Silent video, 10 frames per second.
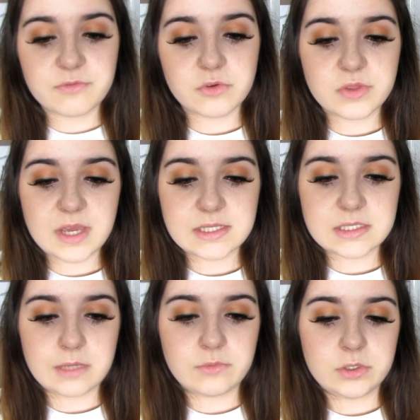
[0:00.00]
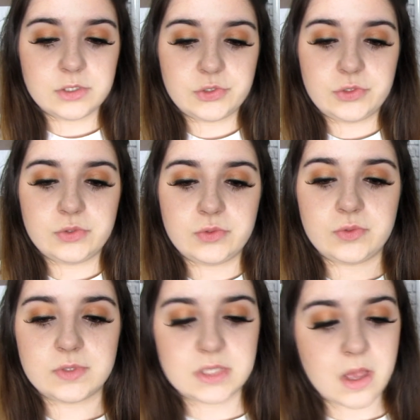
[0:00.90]
For that, I'm going to
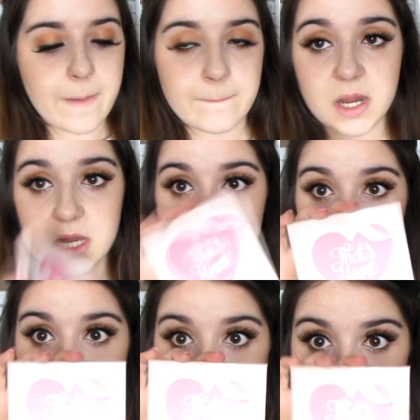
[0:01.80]
use my Dot